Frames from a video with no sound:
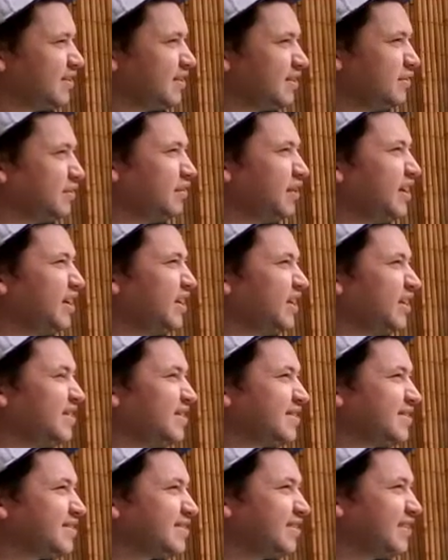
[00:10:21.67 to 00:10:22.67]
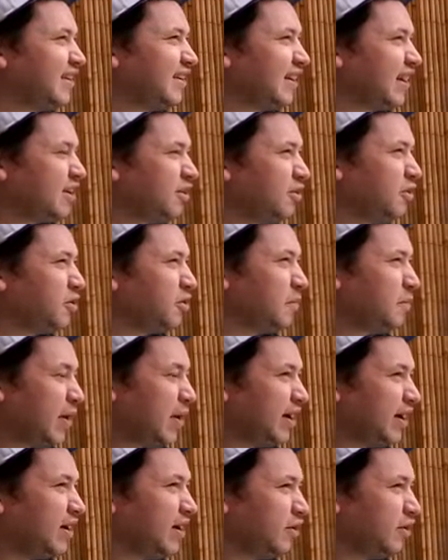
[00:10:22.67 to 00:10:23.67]
It really is. And like looking
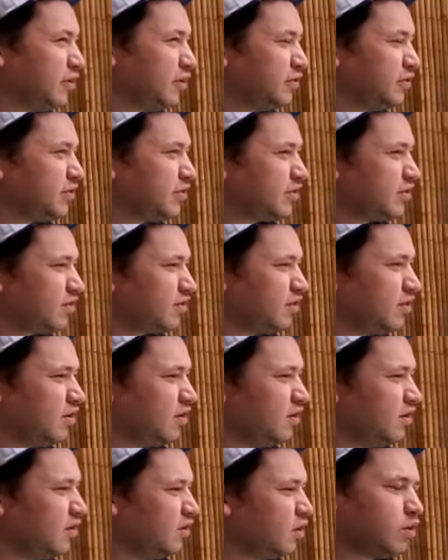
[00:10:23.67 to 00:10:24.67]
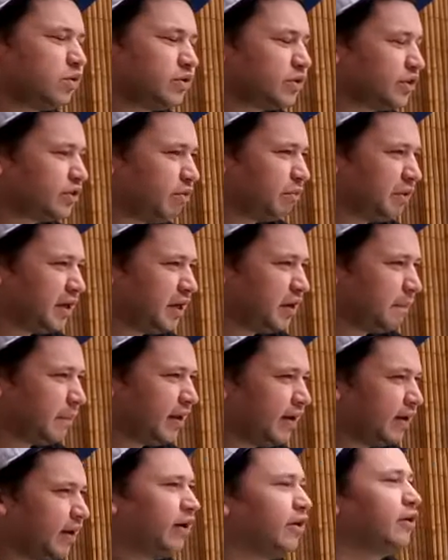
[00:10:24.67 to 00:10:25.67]
back, I learned loads from Leah
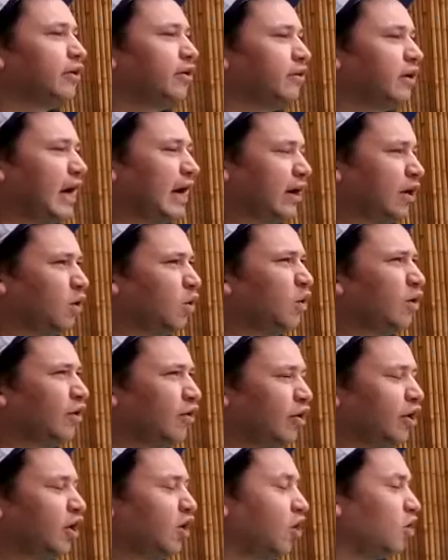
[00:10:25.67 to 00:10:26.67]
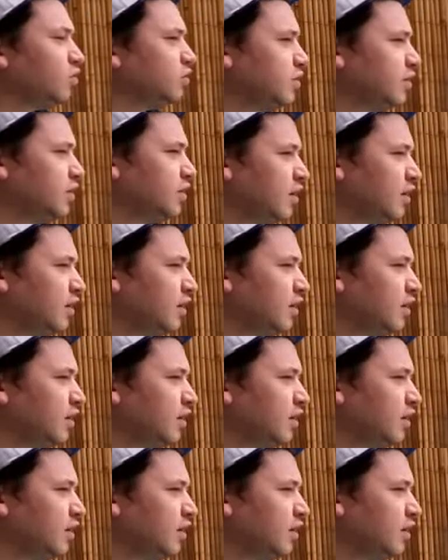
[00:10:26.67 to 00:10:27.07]
Bell at OR a lot.